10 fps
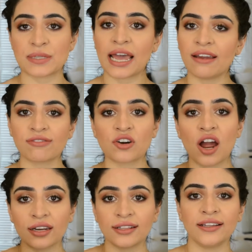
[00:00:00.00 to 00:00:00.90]
I have
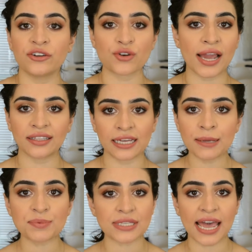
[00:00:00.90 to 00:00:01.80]
chronically dry lips,